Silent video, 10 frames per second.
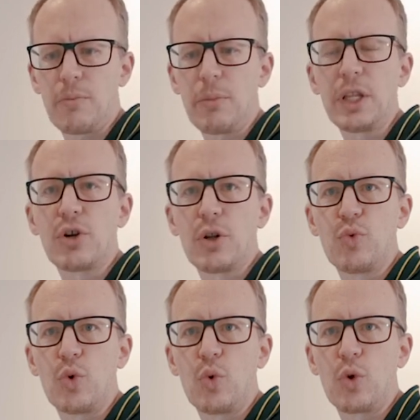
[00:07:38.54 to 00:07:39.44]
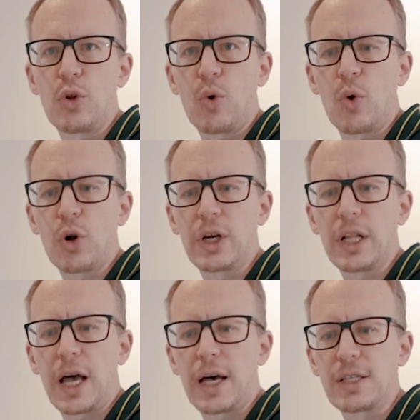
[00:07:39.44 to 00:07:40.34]
mineral wool or
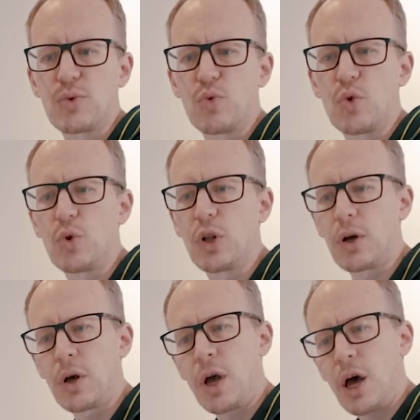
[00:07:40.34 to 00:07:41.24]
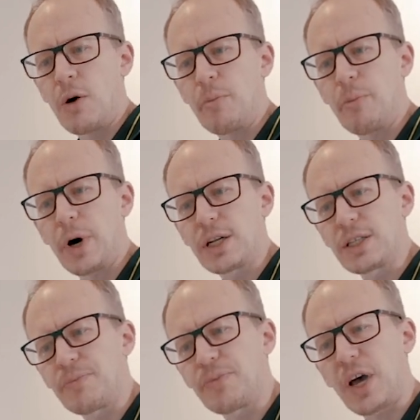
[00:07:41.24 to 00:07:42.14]
glass wool,
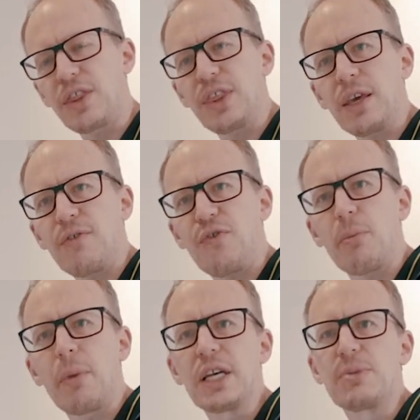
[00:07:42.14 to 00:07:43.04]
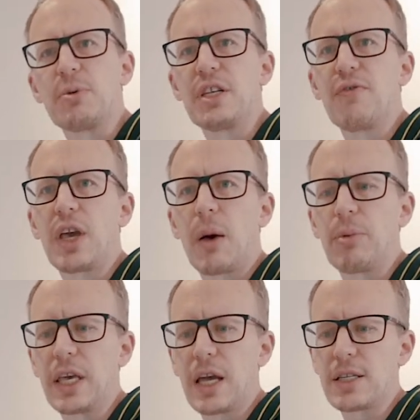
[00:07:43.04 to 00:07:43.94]
but I think for my specific
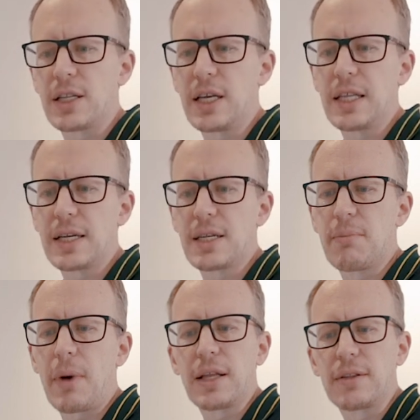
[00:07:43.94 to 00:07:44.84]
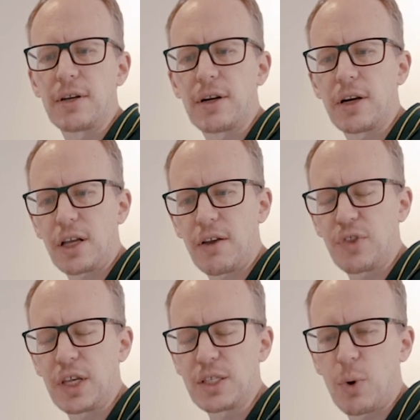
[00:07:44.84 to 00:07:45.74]
application, it doesn't matter
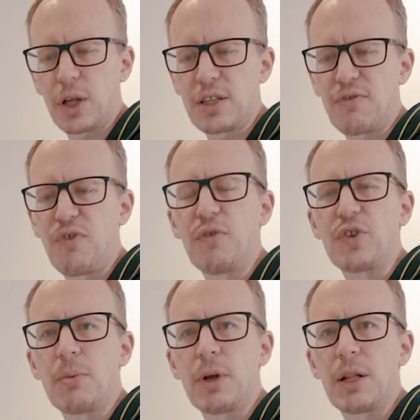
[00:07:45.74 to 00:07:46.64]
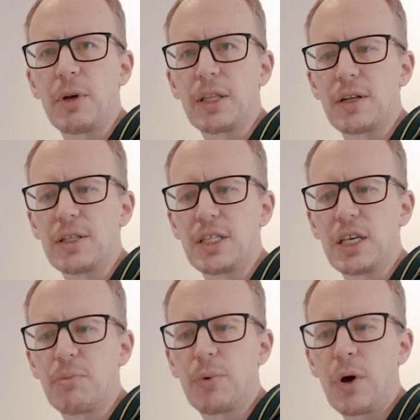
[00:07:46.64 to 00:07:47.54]
if this one is 50 millimeter
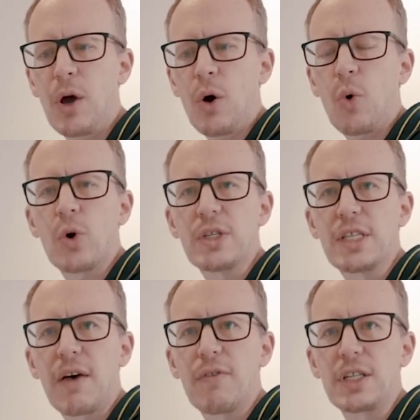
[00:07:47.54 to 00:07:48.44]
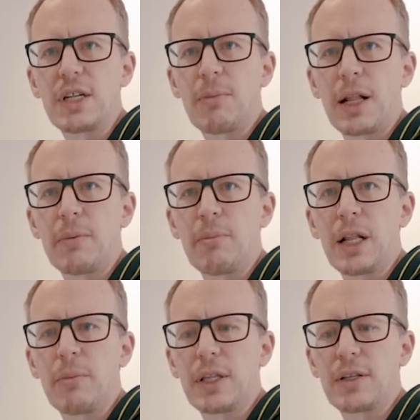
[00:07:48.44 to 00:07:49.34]
deep or 70
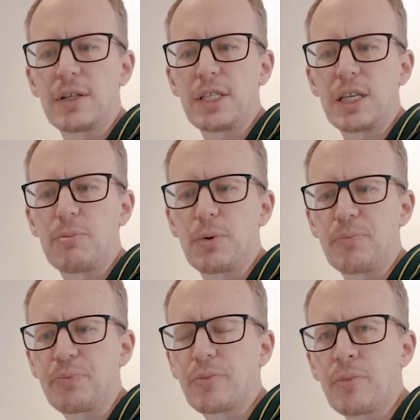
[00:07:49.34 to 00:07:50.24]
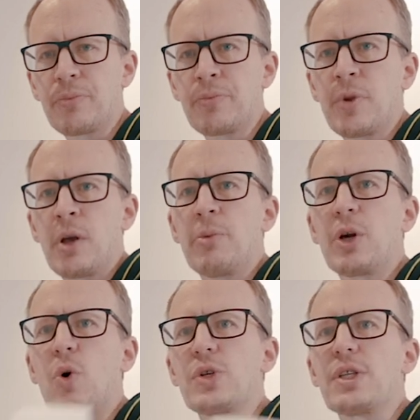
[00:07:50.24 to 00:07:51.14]
millimeter deep,
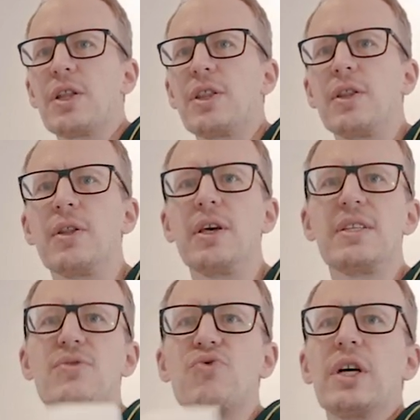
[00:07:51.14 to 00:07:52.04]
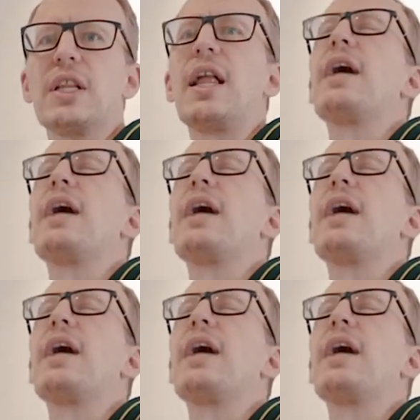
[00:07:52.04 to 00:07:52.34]
because it's really